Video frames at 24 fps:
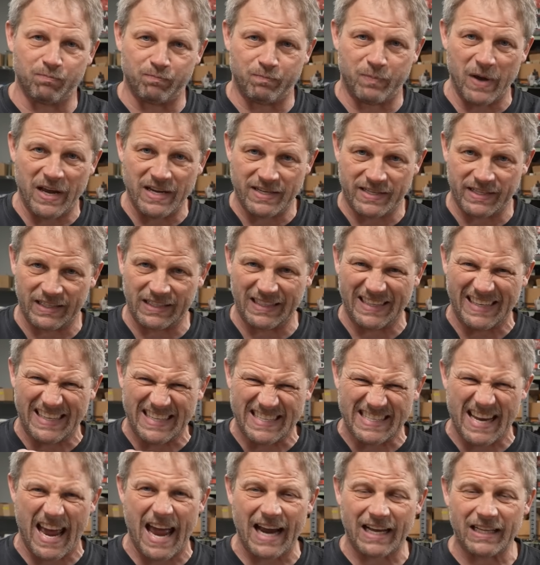basically
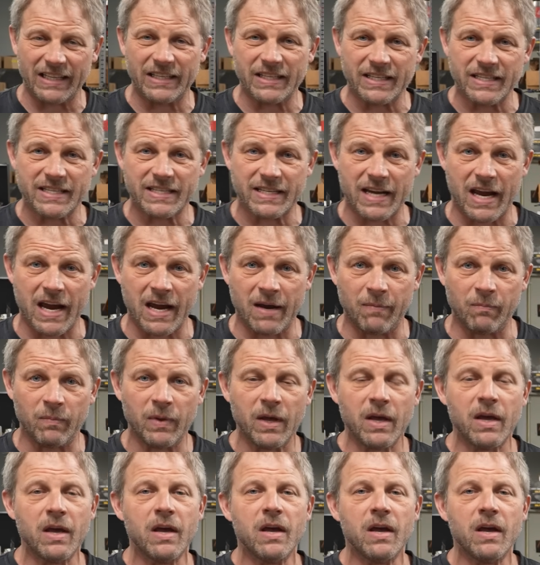exactly the same.